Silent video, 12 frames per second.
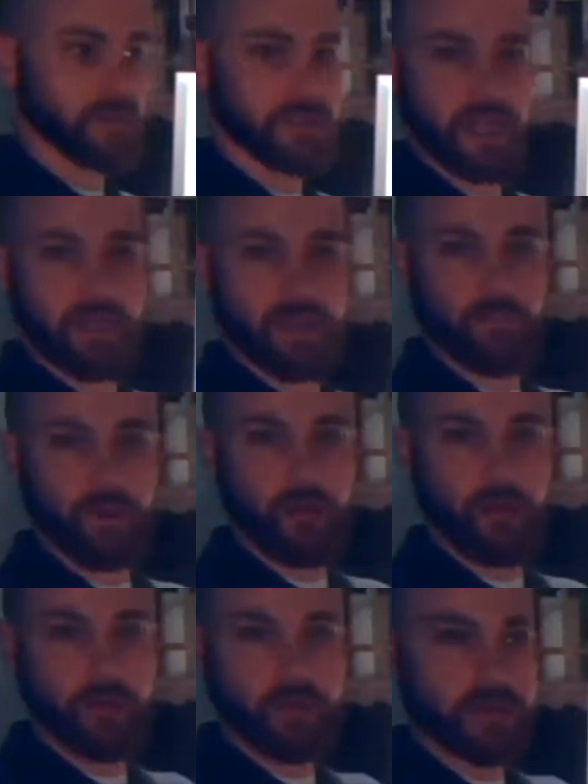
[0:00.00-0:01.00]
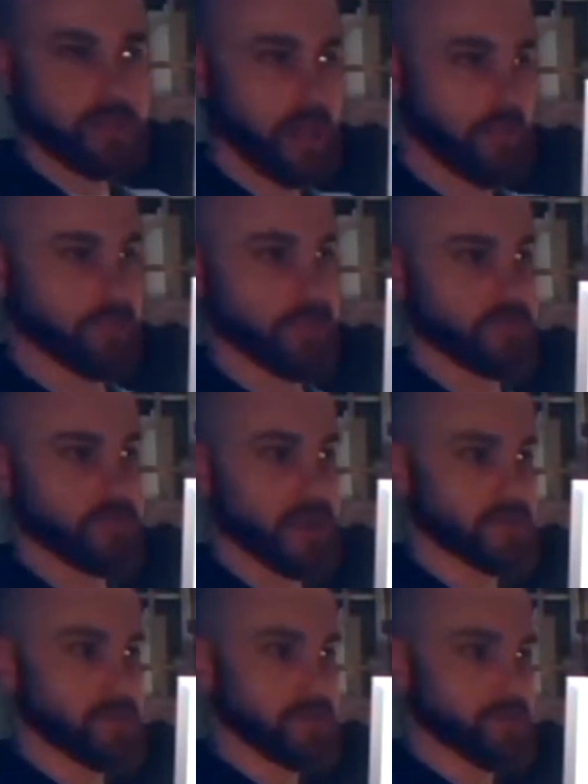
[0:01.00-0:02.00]
real estate properties, other
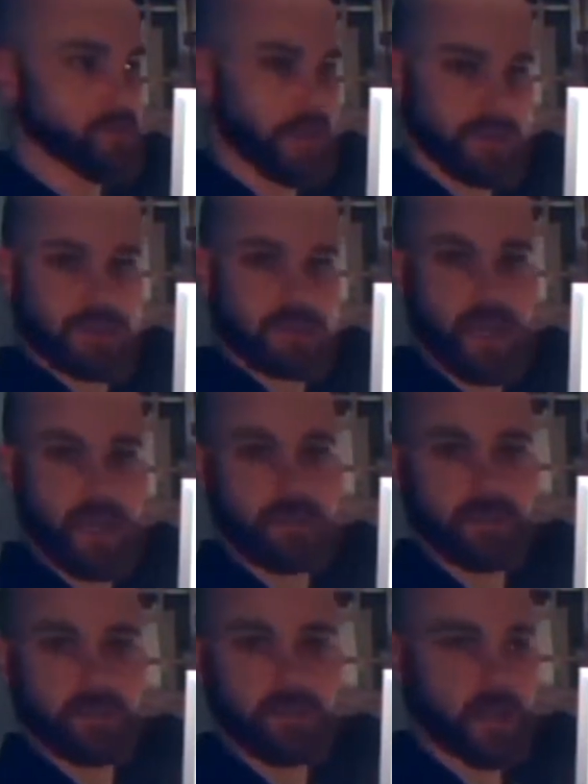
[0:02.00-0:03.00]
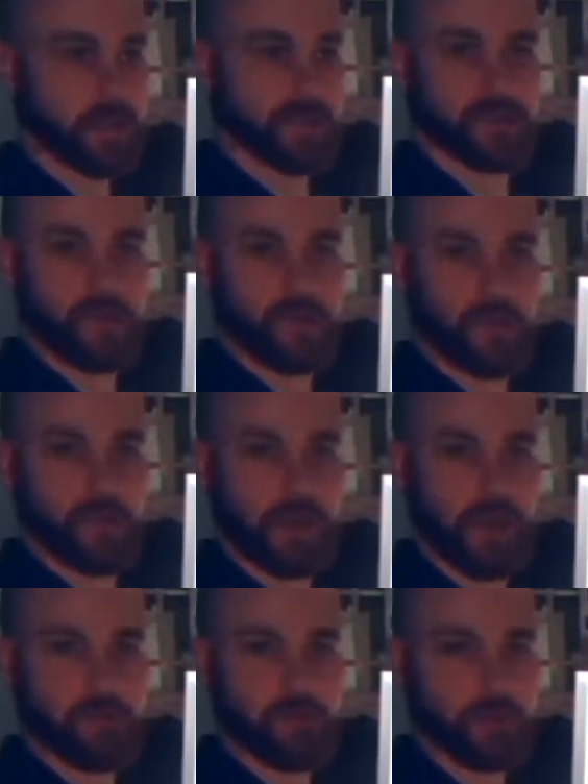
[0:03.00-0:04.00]
investments, business ideas. I can use it for
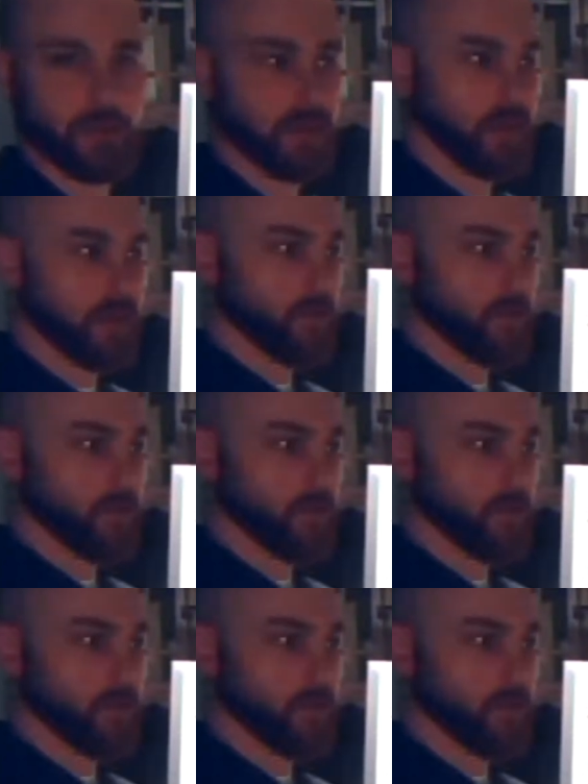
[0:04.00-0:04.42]
whatever.